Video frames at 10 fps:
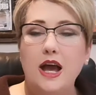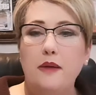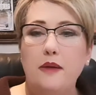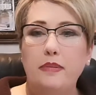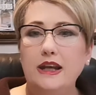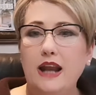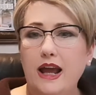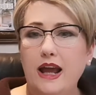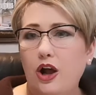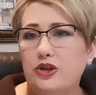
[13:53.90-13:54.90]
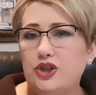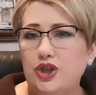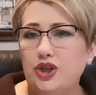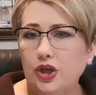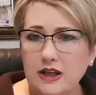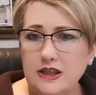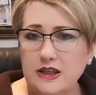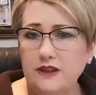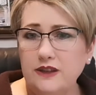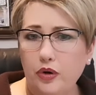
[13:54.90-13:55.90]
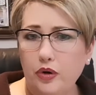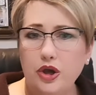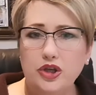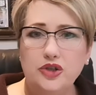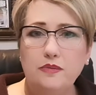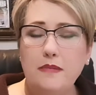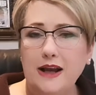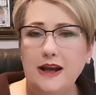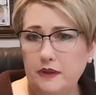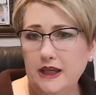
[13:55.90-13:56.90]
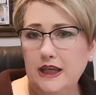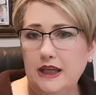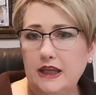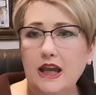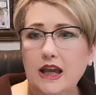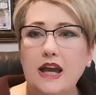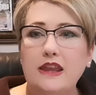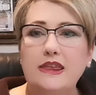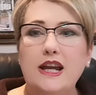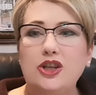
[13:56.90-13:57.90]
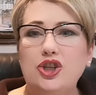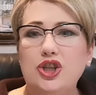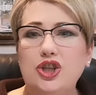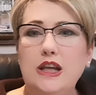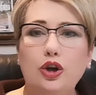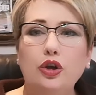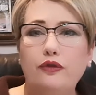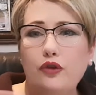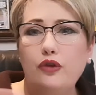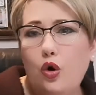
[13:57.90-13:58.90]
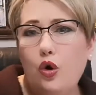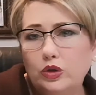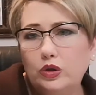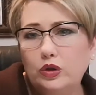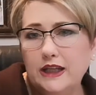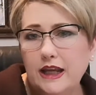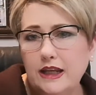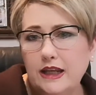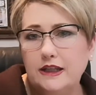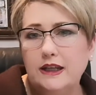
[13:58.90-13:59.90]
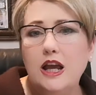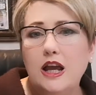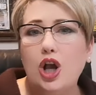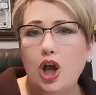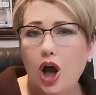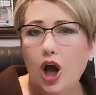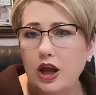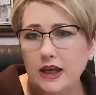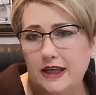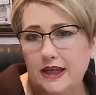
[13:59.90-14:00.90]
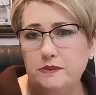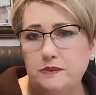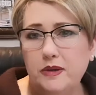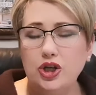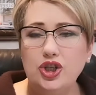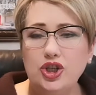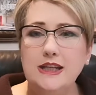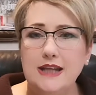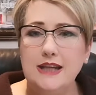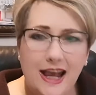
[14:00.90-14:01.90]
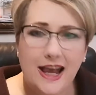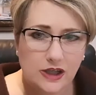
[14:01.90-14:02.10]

But an alternative approach might be that she could have called in colleagues, because she has